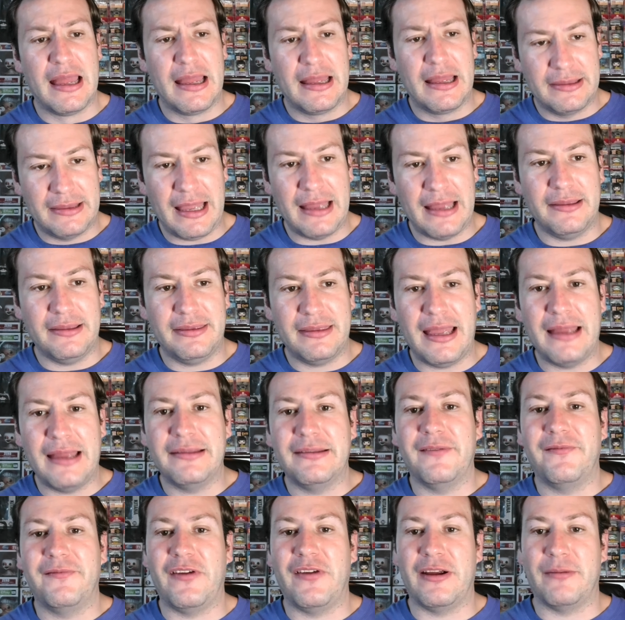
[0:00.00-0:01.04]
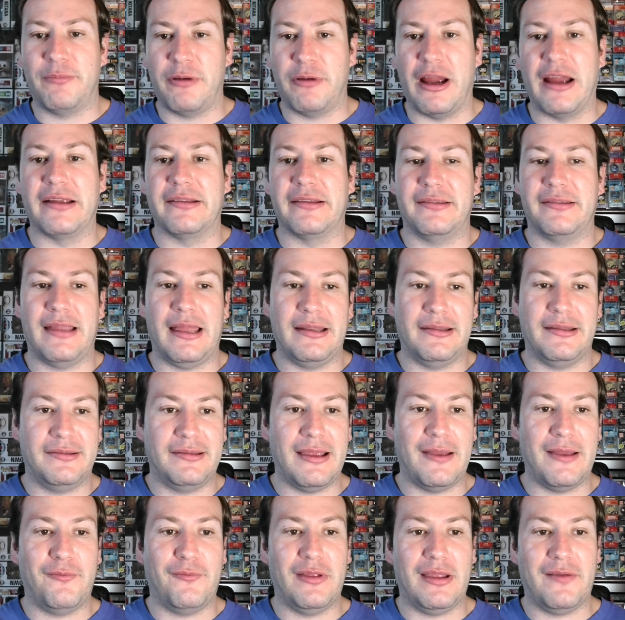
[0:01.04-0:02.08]
That, that's a fair price. That is
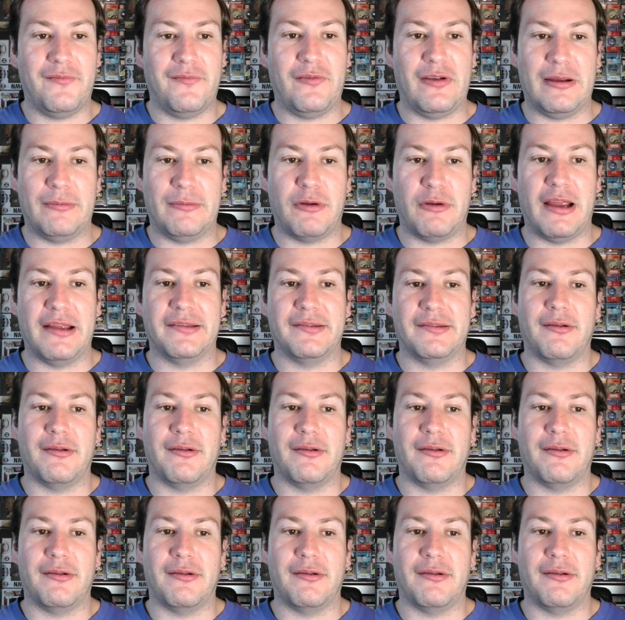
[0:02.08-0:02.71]
definitely a fair price.